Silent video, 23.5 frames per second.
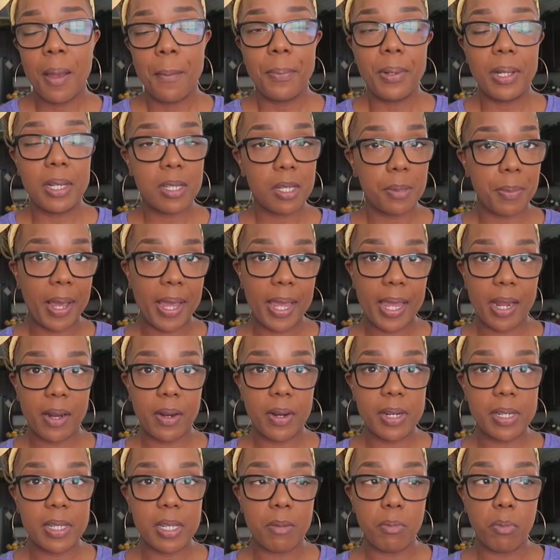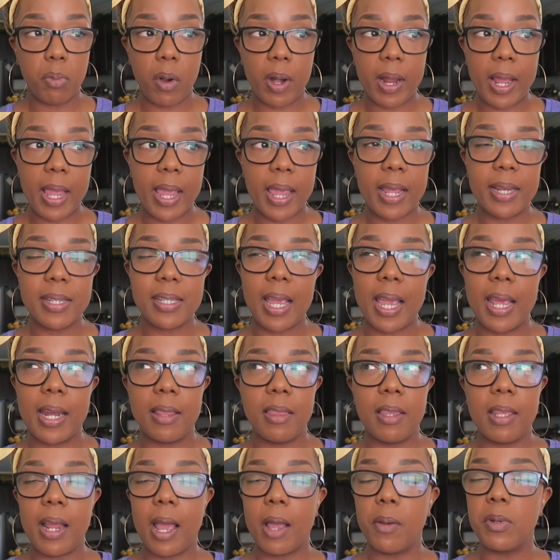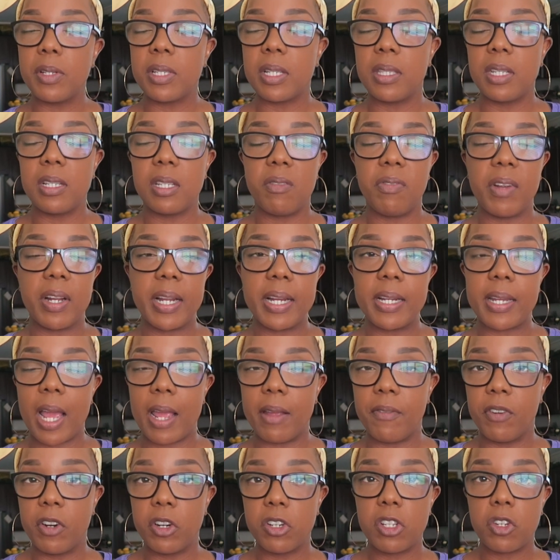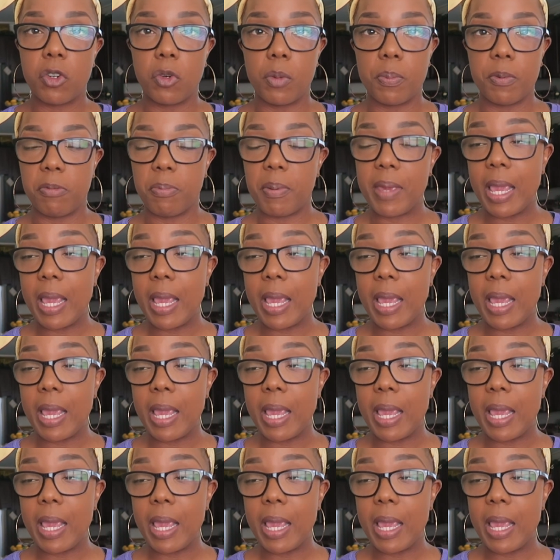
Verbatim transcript: Plus my hair is in braids. And then I was in this very diverse group of